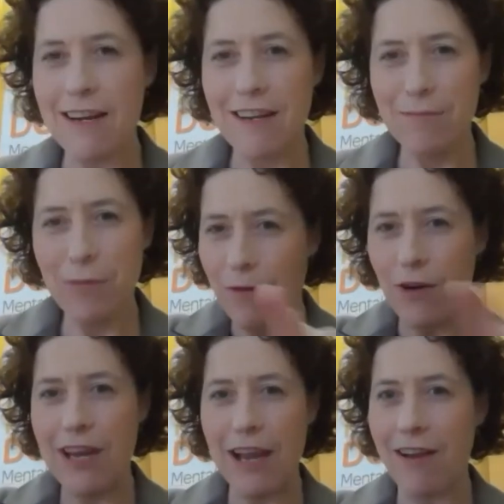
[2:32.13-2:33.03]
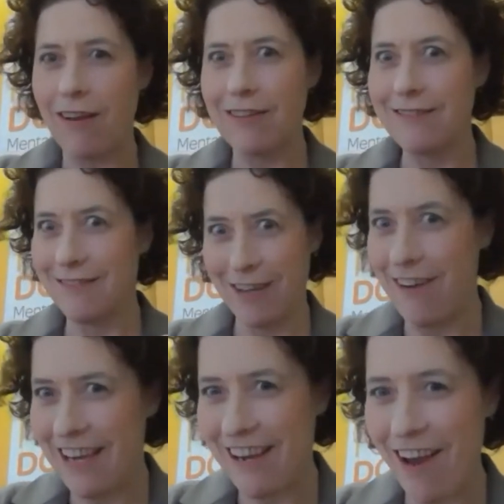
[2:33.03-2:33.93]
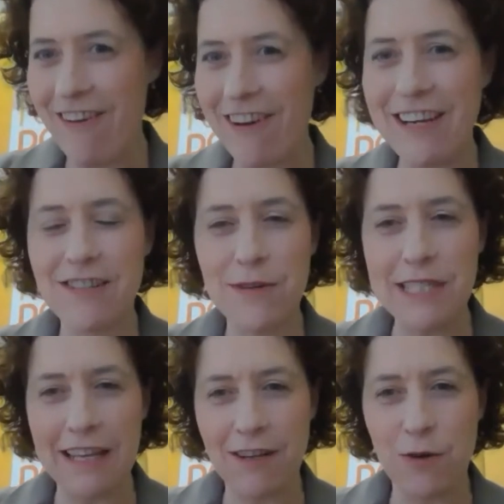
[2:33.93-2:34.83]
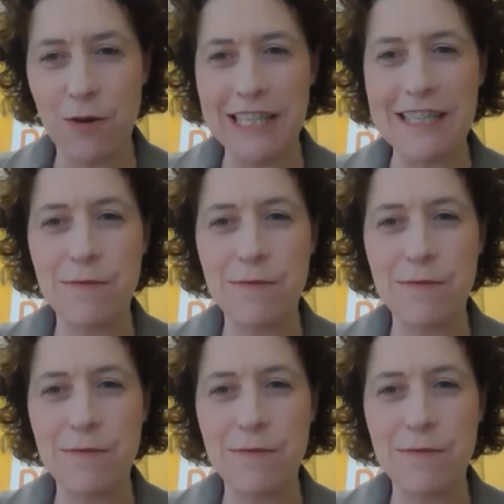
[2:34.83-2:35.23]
Before you don't get going, because I always get caught in this.